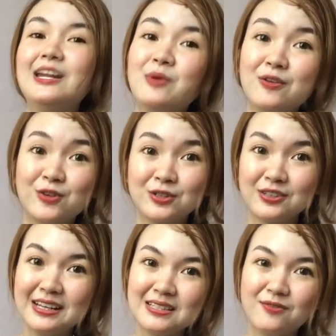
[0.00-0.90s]
Anyway, for
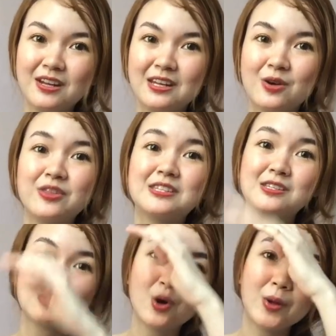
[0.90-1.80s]
today's video, this
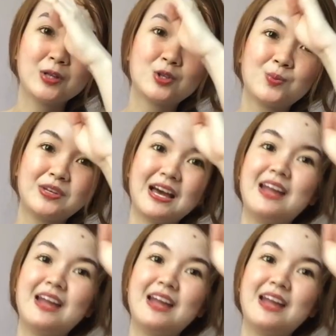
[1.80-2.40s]
is going to be